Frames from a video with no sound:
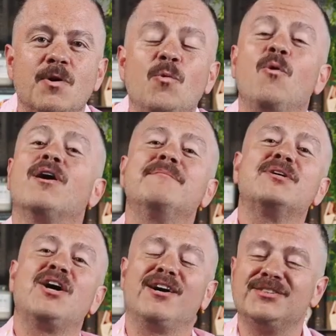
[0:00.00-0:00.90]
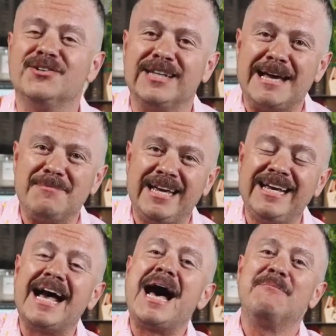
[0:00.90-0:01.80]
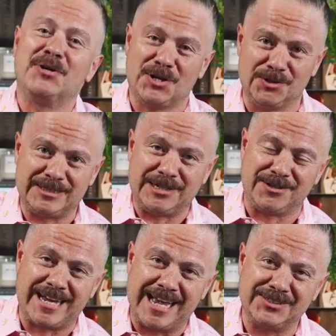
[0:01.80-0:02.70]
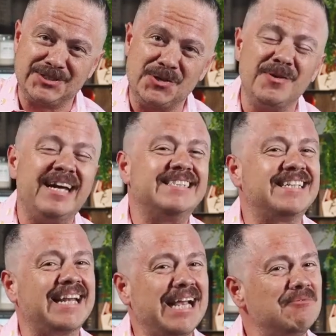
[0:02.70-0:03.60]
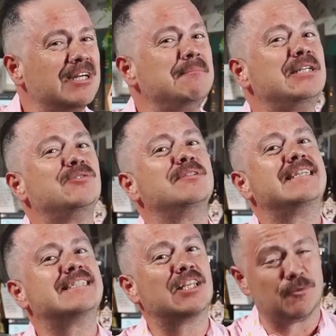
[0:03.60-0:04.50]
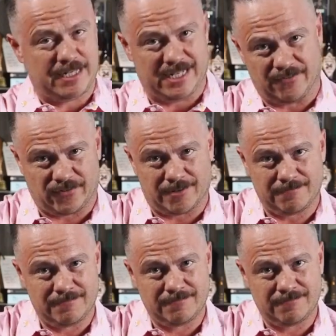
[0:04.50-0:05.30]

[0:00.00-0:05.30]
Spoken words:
Welcome to Cocktail Limelight. I'm your host, Erick Castro, and today we're gonna be doing things a little bit different.